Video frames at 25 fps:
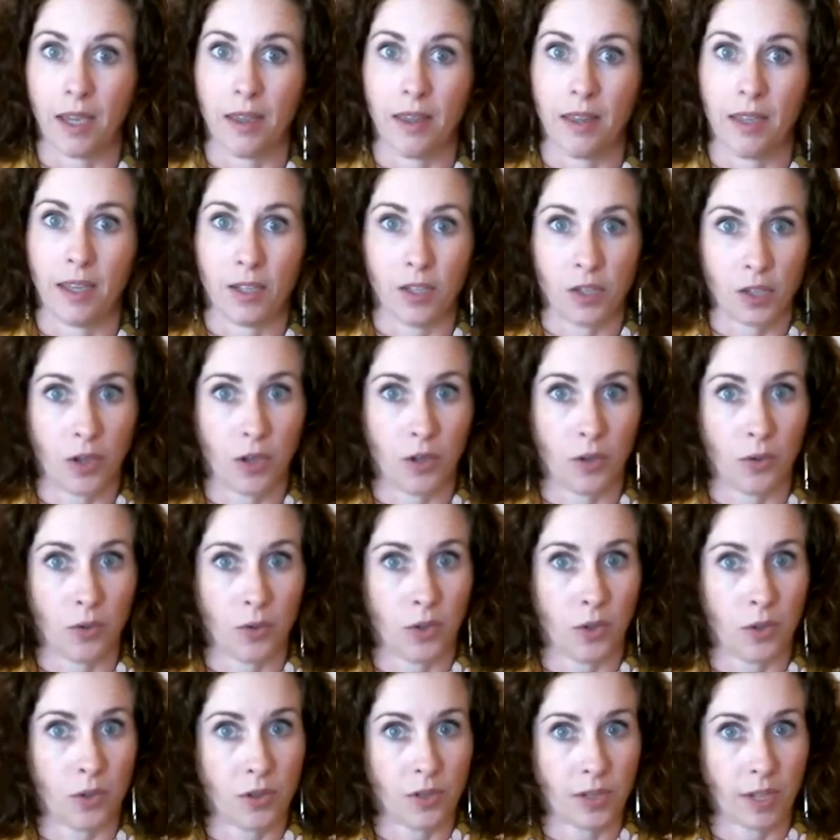in the internal
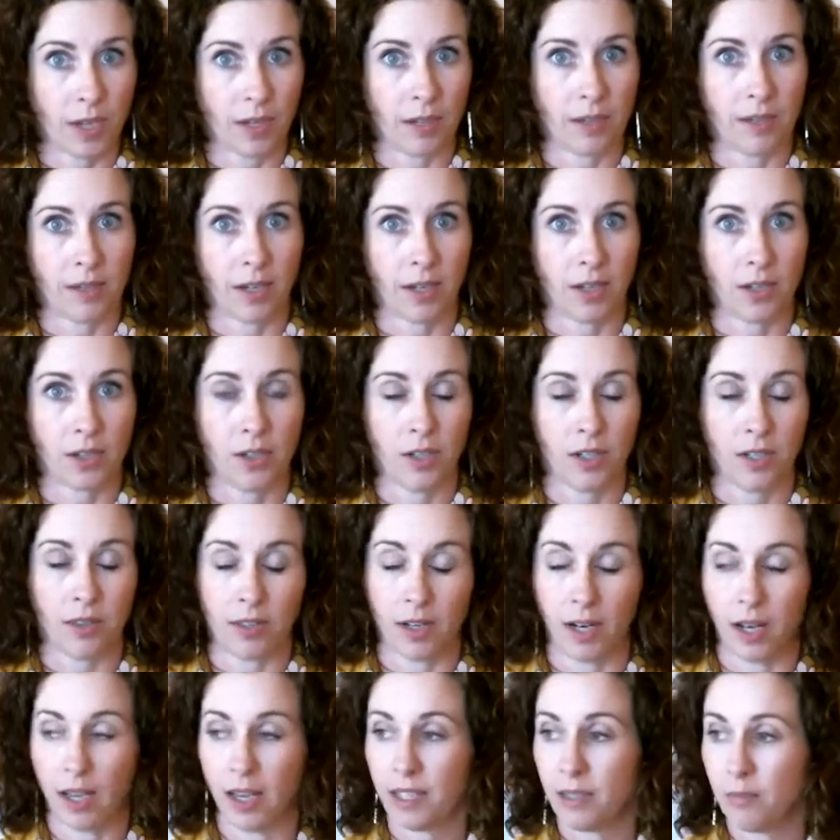use section in
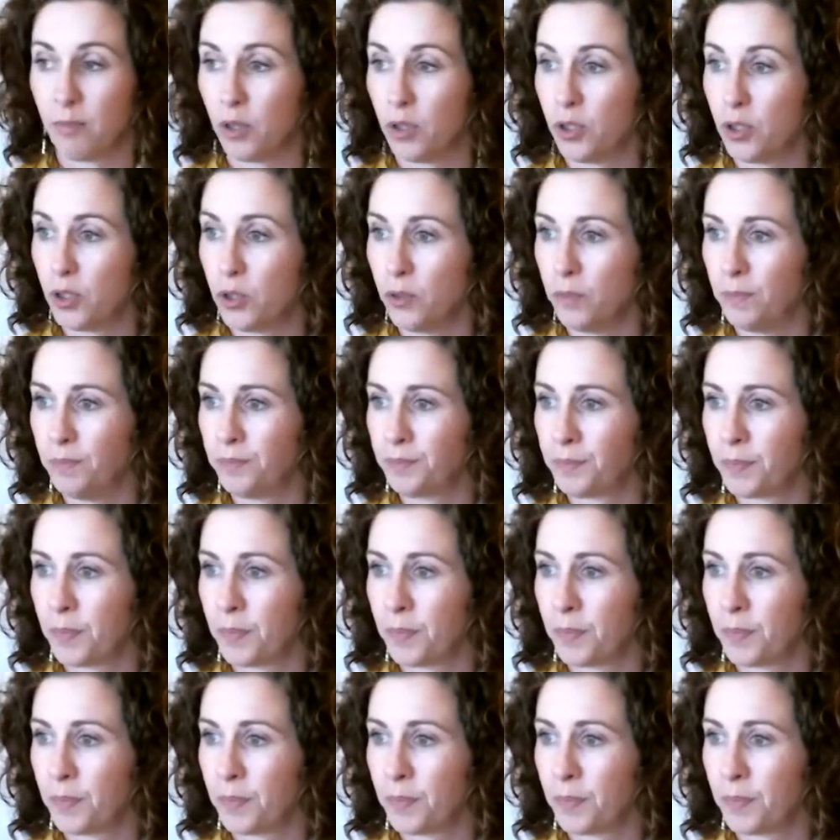the last module.